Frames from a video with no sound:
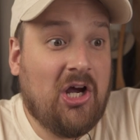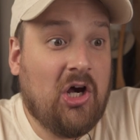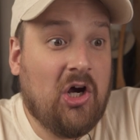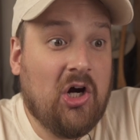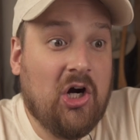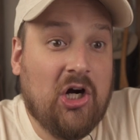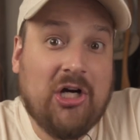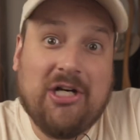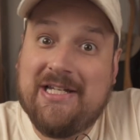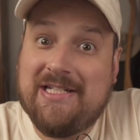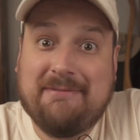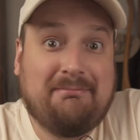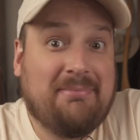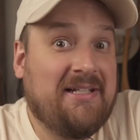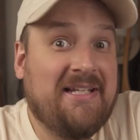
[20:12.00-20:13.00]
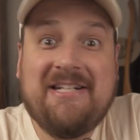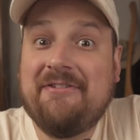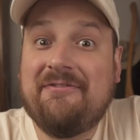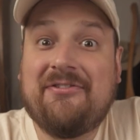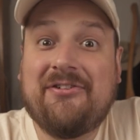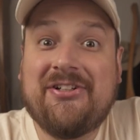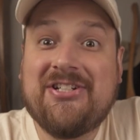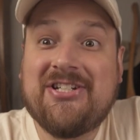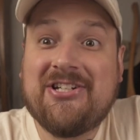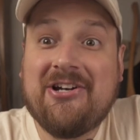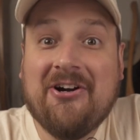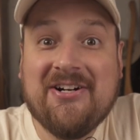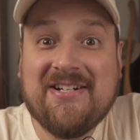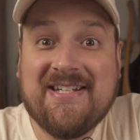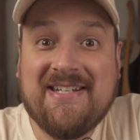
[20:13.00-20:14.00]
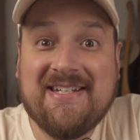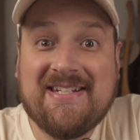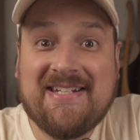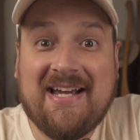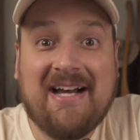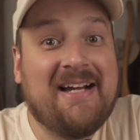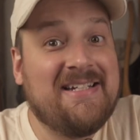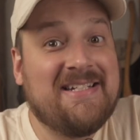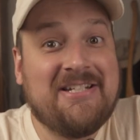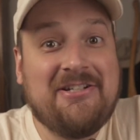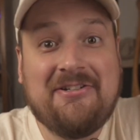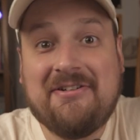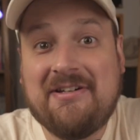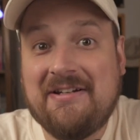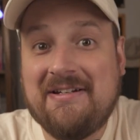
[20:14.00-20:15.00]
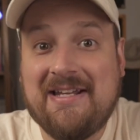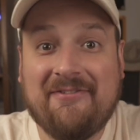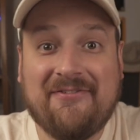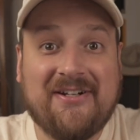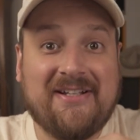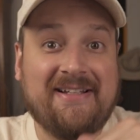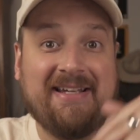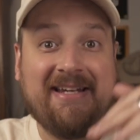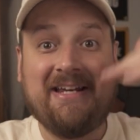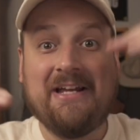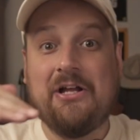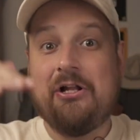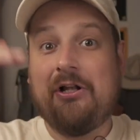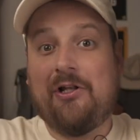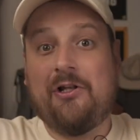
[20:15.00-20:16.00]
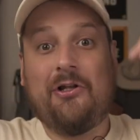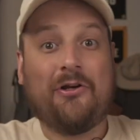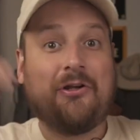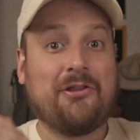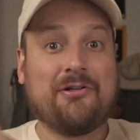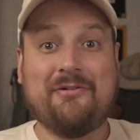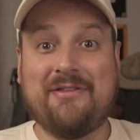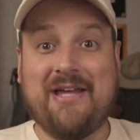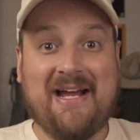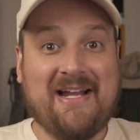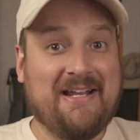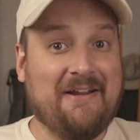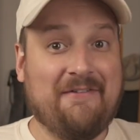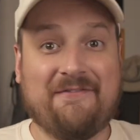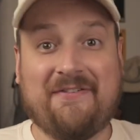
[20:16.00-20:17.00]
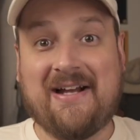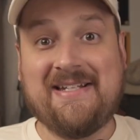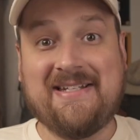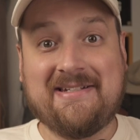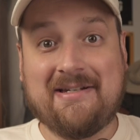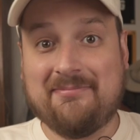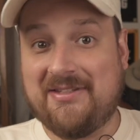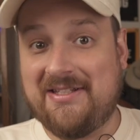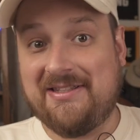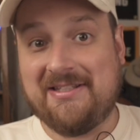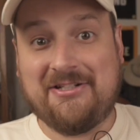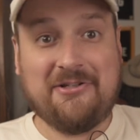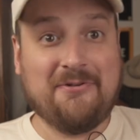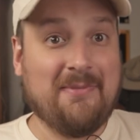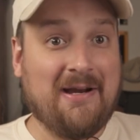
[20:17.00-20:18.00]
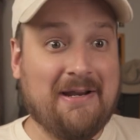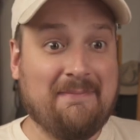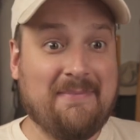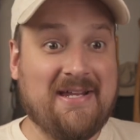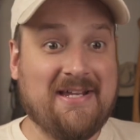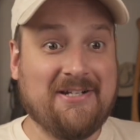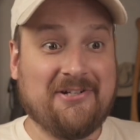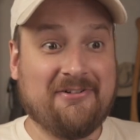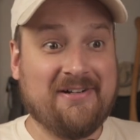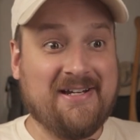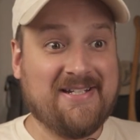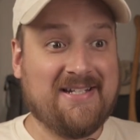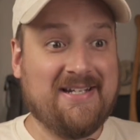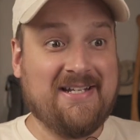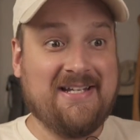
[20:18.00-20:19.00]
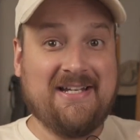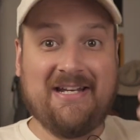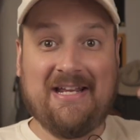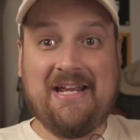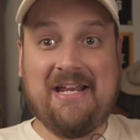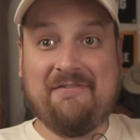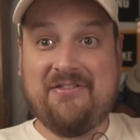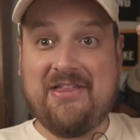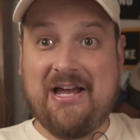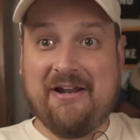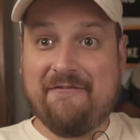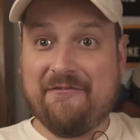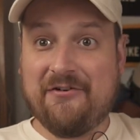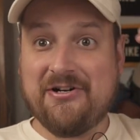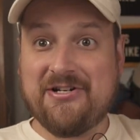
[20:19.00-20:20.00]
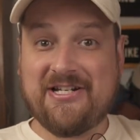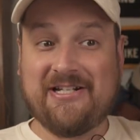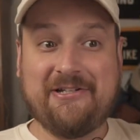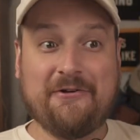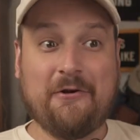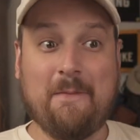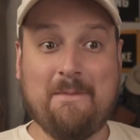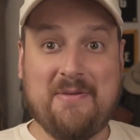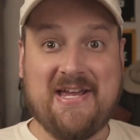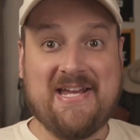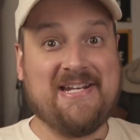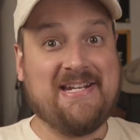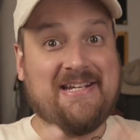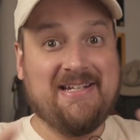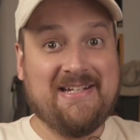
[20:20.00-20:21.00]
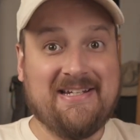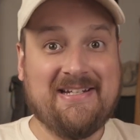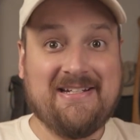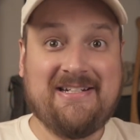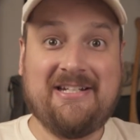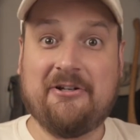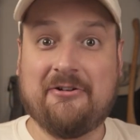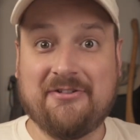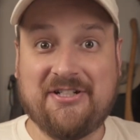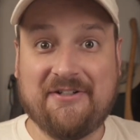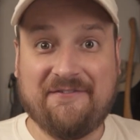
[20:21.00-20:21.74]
are as plentiful as stars in the sky, so you can definitely look through that and find something that you might be interested in if that first little bit tickles your